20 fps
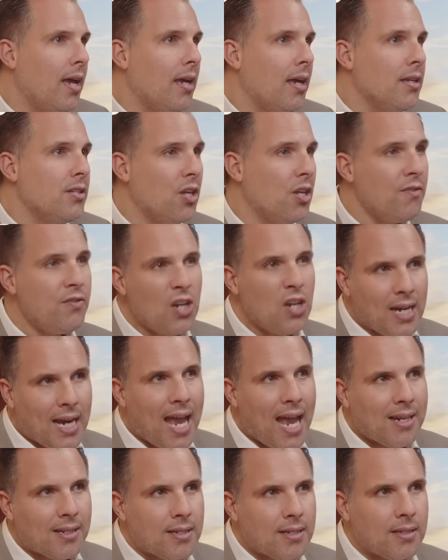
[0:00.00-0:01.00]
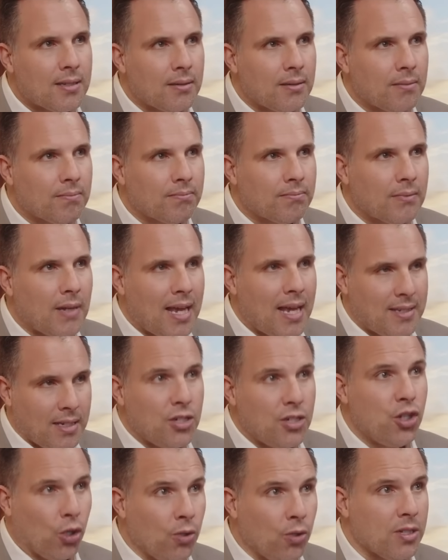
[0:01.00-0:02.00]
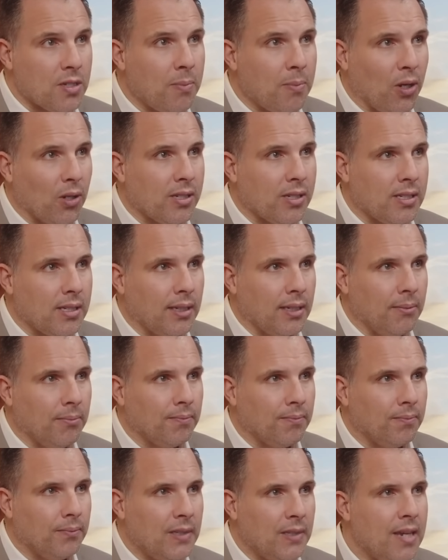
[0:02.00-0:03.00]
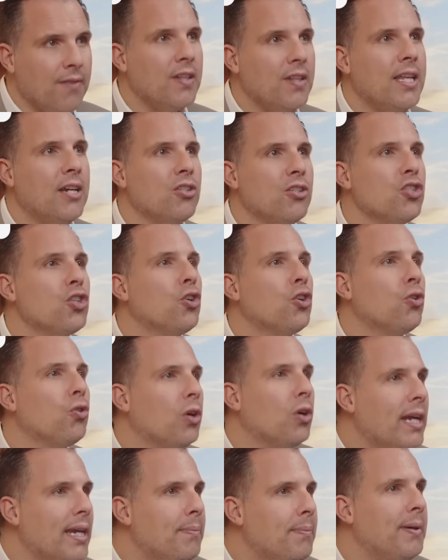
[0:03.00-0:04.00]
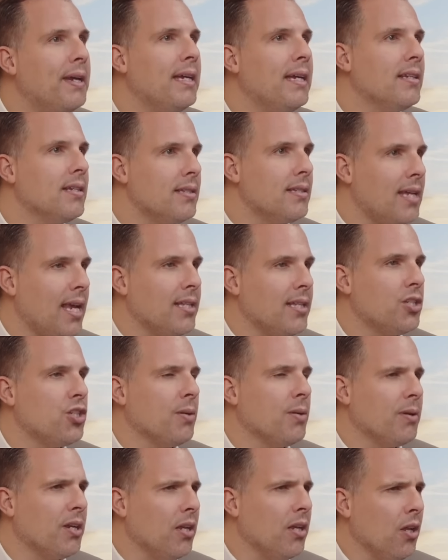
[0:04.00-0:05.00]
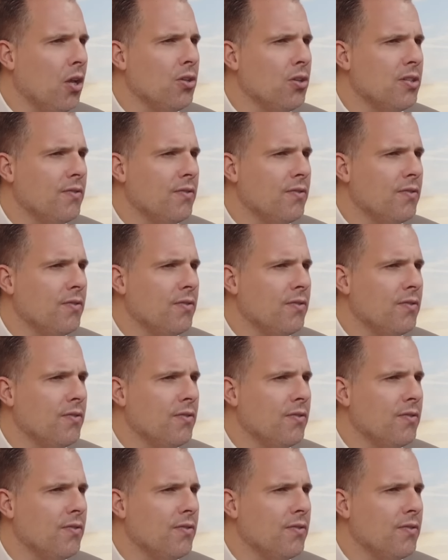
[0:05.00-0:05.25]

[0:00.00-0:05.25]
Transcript: Surfshark acts as an insurance policy, given there is creeping censorship in lots